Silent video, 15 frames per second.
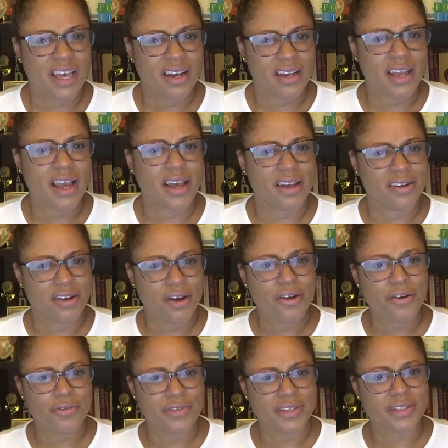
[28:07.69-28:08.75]
of like a
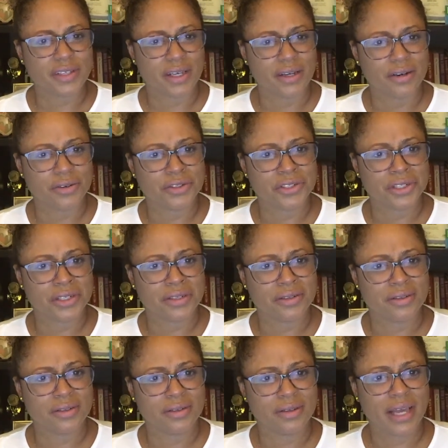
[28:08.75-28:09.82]
nervous energy.
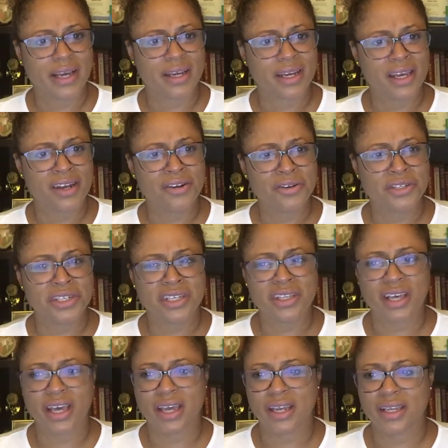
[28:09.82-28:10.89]
Like an energy
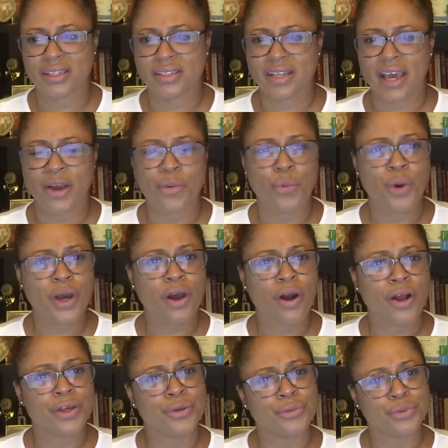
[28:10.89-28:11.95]
that is like, what
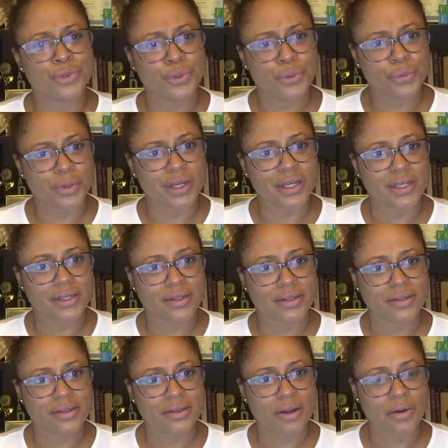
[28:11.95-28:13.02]
are you doing?
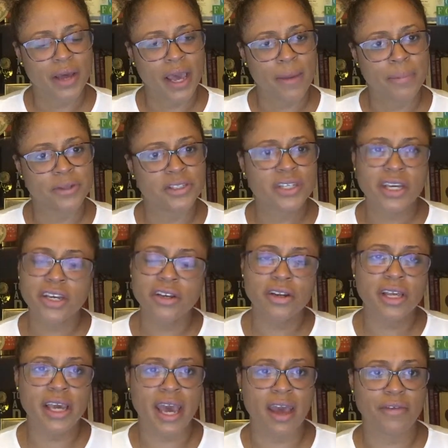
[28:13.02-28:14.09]
Okay,
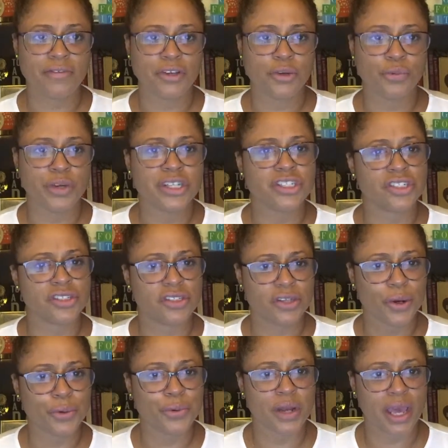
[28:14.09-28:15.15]
particularly after you reach a
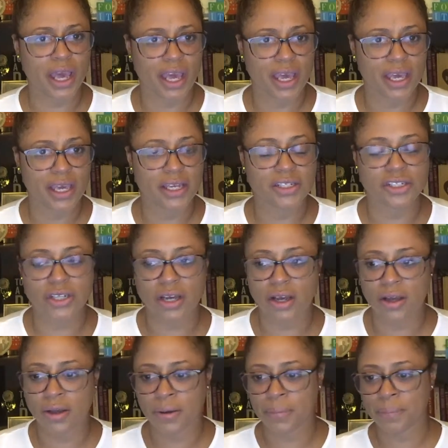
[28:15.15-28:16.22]
certain age.
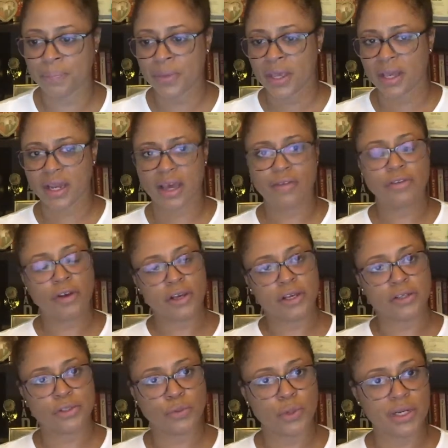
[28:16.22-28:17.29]
If you're in
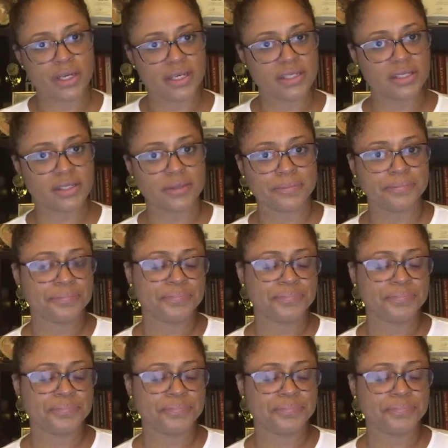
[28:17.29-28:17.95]
your 20s,